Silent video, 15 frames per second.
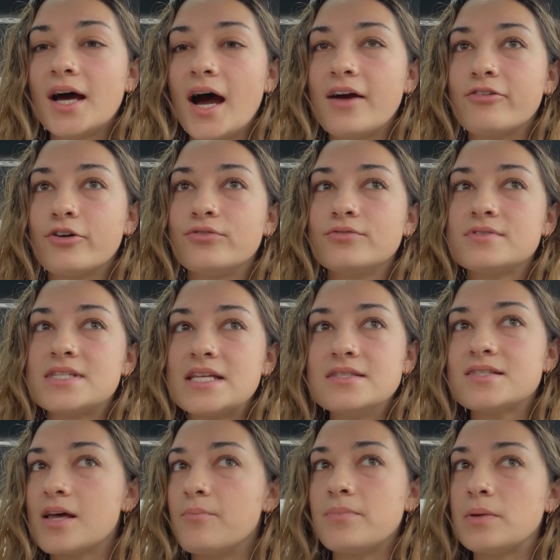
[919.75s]
I've seen
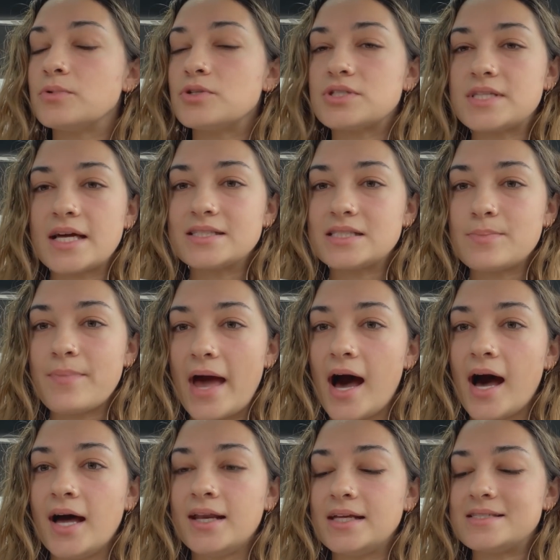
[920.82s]
some people say it's
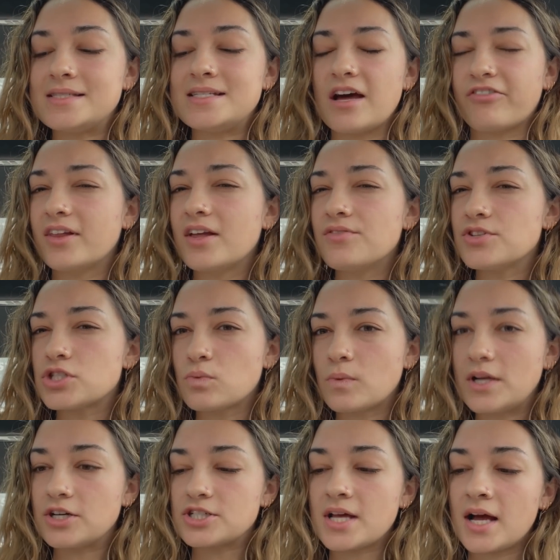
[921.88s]
bad. It's definitely on the
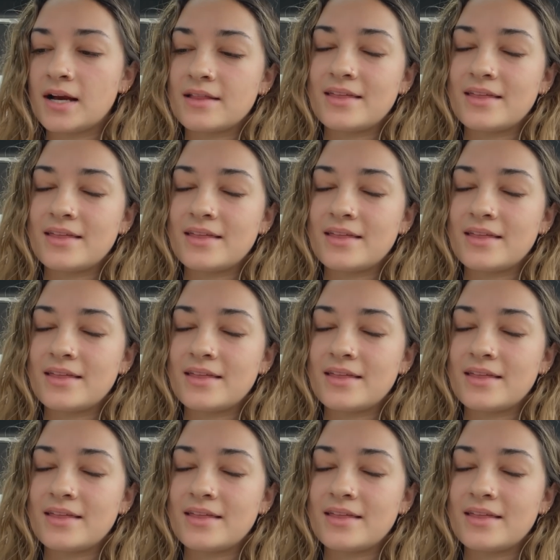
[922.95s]
sweeter side.